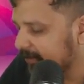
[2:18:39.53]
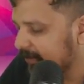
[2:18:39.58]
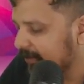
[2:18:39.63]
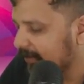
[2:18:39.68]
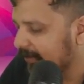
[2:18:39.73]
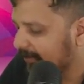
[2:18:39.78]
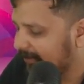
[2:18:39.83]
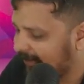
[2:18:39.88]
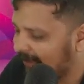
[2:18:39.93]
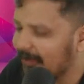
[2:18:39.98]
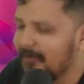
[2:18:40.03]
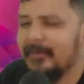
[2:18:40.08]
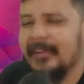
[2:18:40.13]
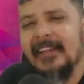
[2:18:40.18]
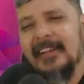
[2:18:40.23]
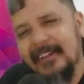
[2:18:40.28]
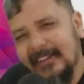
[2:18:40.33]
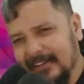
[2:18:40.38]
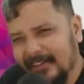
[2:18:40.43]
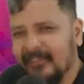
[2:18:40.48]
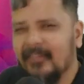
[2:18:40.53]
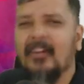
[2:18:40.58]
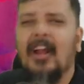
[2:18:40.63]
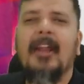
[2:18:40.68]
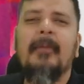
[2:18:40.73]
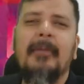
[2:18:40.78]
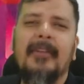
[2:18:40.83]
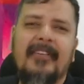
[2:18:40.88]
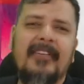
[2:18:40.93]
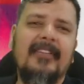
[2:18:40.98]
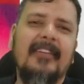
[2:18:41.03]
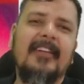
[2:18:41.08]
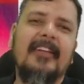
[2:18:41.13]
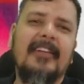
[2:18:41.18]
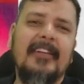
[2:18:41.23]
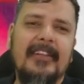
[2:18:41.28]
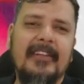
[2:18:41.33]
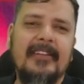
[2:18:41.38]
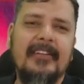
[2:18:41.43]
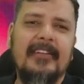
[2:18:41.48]
Same thing, it's non-business
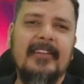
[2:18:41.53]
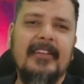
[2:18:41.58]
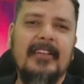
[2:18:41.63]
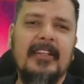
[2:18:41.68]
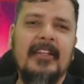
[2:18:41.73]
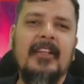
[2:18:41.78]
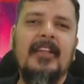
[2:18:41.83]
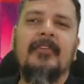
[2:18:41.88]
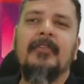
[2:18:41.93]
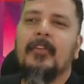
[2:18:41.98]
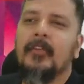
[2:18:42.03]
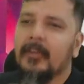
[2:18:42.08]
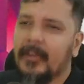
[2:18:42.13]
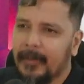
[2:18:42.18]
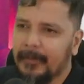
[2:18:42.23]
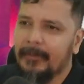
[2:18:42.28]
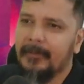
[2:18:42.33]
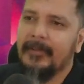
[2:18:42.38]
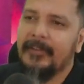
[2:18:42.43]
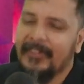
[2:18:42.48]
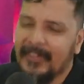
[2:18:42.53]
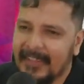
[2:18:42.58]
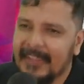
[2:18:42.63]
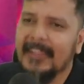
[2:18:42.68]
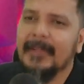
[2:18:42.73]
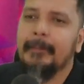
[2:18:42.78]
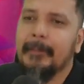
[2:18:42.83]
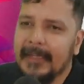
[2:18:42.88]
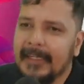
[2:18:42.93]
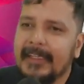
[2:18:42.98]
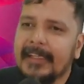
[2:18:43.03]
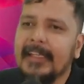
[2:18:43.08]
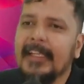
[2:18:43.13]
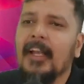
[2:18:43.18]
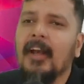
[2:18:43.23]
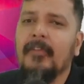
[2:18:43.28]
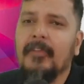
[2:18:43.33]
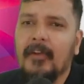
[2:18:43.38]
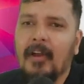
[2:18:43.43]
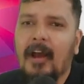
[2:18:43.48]
entity. You see the
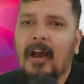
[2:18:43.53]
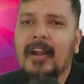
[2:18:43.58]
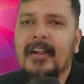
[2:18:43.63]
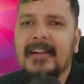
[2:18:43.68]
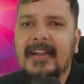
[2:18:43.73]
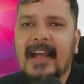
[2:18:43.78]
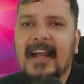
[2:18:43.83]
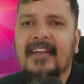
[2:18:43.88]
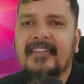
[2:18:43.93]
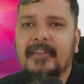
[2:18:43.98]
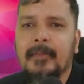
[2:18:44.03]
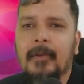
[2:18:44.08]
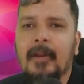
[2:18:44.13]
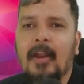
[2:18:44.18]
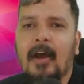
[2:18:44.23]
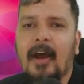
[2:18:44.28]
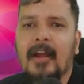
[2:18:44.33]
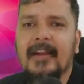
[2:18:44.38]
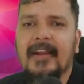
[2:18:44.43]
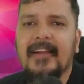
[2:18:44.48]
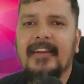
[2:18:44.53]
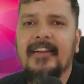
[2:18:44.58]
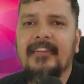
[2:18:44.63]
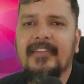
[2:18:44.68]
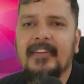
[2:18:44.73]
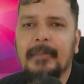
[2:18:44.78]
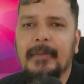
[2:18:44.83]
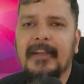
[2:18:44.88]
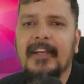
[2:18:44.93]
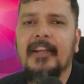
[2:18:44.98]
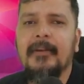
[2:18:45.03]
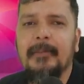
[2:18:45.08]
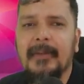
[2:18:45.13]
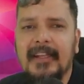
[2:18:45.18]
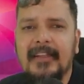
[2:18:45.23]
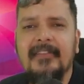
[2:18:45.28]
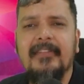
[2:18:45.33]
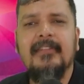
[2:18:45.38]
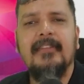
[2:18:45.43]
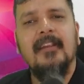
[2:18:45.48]
meaning of non-taxable online recipient, it
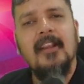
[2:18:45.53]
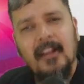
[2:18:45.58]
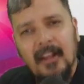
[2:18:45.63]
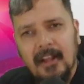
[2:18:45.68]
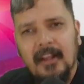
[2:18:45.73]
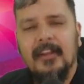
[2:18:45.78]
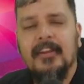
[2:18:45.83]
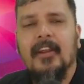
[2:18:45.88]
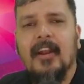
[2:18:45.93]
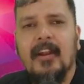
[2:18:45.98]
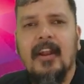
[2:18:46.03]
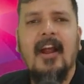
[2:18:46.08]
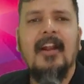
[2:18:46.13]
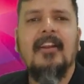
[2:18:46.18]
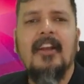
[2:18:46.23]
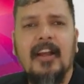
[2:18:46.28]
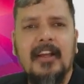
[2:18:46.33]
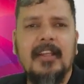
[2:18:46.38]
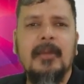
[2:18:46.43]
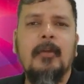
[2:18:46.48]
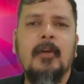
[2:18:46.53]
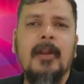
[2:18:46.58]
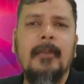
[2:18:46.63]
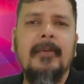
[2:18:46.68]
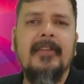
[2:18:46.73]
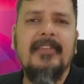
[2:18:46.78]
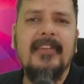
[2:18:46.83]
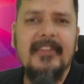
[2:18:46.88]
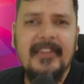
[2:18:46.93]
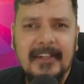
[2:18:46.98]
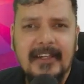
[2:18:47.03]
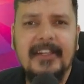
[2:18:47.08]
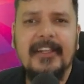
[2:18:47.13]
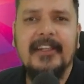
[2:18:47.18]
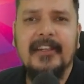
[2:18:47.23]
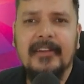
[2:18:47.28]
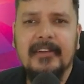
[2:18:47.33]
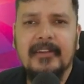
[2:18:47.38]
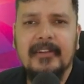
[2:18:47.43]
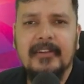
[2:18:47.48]
means you're not talking about a business
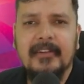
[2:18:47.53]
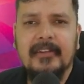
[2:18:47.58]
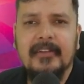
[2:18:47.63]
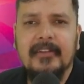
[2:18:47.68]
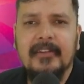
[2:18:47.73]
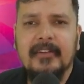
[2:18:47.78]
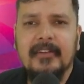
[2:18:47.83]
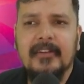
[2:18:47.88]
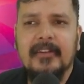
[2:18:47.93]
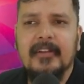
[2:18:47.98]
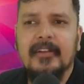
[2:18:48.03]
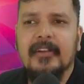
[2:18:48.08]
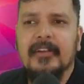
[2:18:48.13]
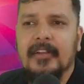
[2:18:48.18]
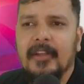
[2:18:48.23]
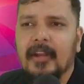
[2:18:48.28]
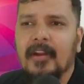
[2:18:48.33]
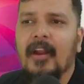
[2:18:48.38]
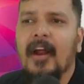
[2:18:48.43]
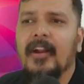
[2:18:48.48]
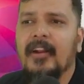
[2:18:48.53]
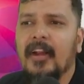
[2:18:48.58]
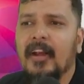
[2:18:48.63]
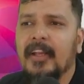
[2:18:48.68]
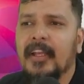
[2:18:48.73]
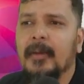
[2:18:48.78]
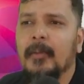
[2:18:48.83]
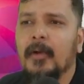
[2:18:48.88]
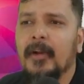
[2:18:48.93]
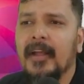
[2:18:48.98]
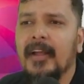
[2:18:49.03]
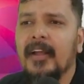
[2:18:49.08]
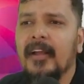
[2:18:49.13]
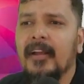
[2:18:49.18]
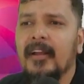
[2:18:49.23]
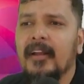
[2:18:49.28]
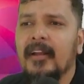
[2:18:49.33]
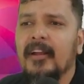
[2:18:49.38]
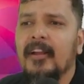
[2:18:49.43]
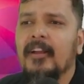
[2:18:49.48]
entity. You're not talking about a
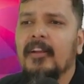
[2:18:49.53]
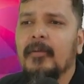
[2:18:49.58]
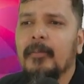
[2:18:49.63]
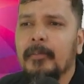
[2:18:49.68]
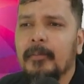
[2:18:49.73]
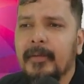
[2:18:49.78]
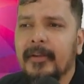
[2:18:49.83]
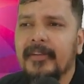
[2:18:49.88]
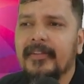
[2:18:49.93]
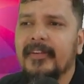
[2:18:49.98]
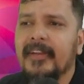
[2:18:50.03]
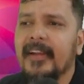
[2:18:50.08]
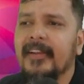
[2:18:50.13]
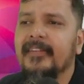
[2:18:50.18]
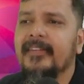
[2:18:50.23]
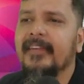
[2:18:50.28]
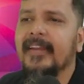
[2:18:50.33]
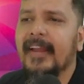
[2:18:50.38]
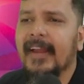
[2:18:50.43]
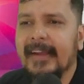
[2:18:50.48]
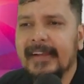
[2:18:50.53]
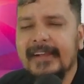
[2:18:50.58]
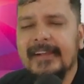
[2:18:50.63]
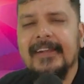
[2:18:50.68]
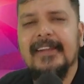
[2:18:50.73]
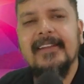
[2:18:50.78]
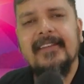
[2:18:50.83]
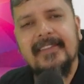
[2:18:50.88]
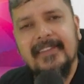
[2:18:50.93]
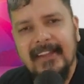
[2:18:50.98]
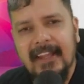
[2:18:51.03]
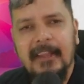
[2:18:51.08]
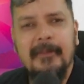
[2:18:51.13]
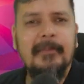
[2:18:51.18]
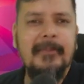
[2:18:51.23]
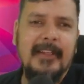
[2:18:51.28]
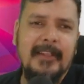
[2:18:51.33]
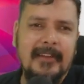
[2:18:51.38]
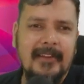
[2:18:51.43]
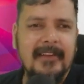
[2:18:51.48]
business entity.
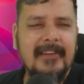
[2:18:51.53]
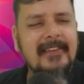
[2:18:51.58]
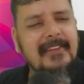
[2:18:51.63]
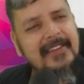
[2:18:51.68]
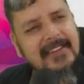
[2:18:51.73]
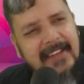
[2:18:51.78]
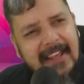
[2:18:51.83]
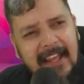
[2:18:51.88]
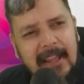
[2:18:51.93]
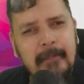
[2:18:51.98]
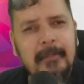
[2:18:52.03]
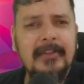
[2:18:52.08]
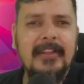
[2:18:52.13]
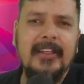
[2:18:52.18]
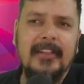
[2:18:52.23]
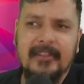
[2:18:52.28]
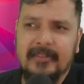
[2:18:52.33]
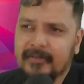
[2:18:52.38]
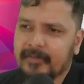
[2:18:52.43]
Same thing, same thing.